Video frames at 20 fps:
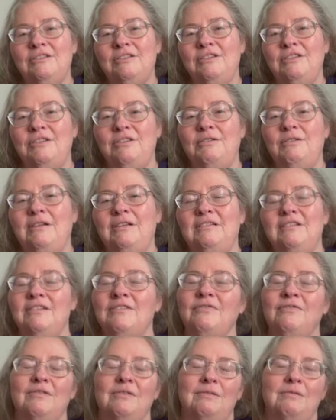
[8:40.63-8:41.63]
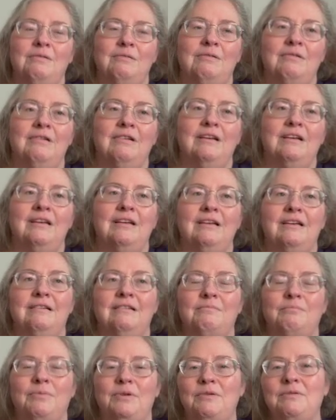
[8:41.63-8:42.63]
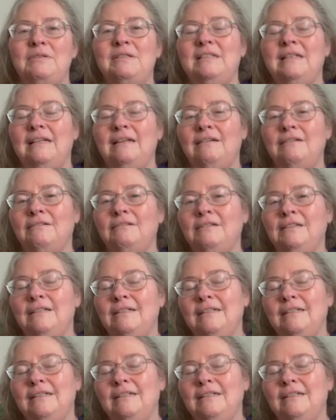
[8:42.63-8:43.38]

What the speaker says: to a different boot sale